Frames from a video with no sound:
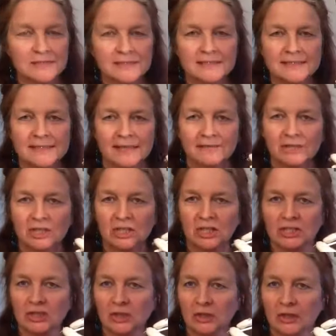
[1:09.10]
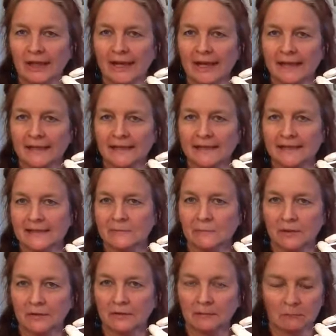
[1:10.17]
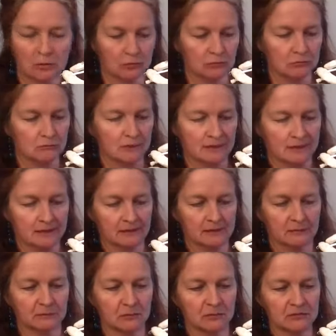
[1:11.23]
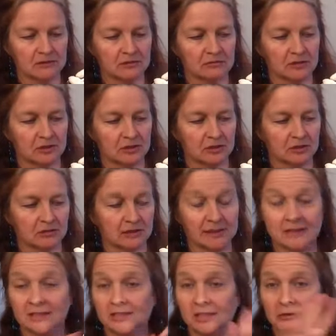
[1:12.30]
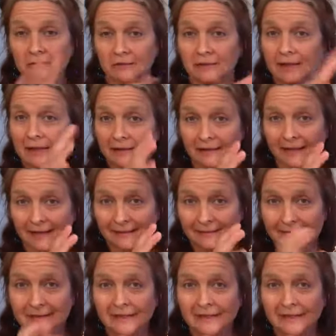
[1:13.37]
Let's have a good look at this weird bone and bone structure and general area